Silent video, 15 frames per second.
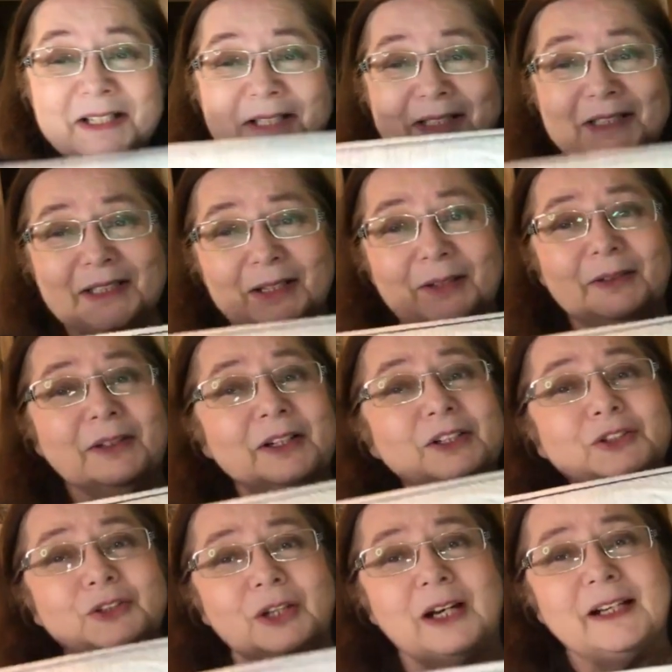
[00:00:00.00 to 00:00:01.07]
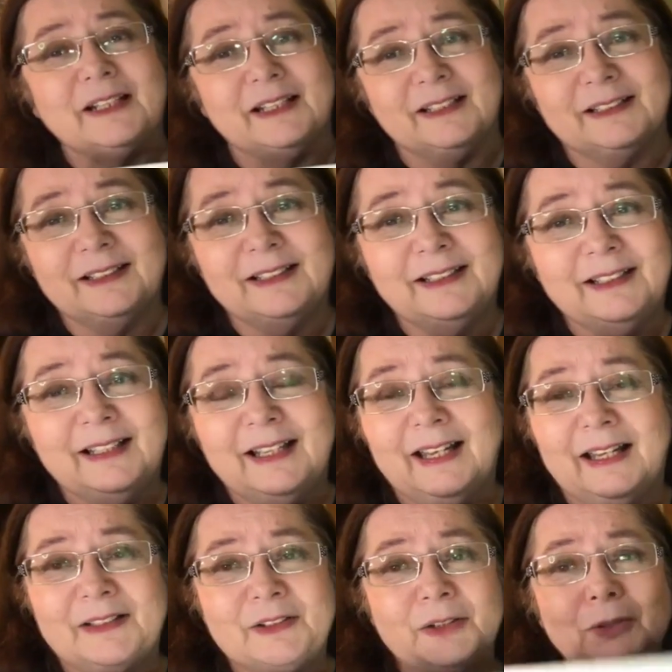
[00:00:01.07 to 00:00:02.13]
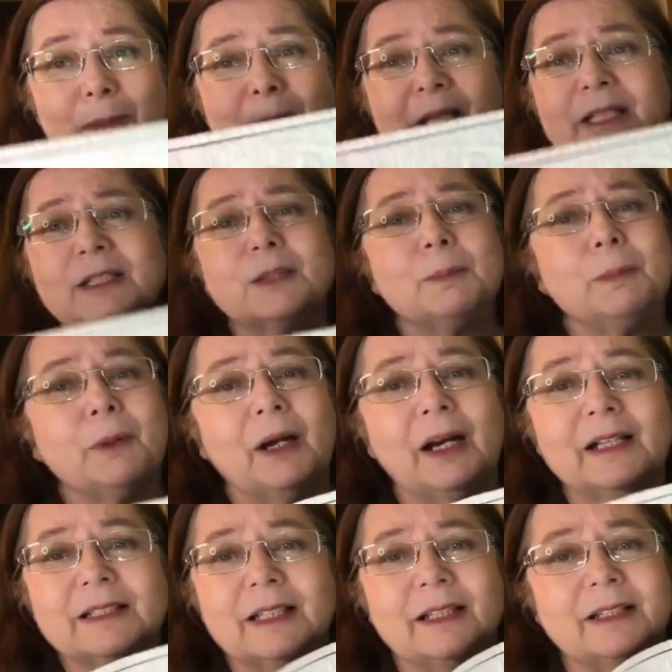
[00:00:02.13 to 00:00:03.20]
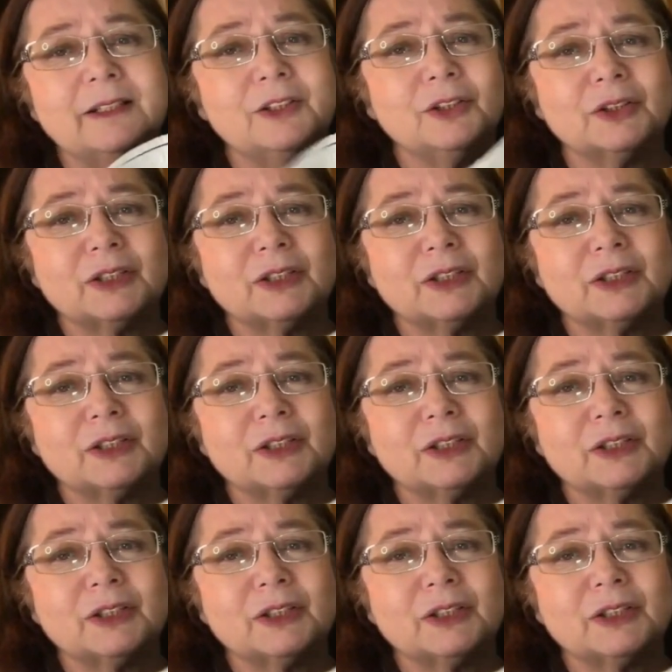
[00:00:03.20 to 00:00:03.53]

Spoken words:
So try it. And you'll be surprised. I think you'll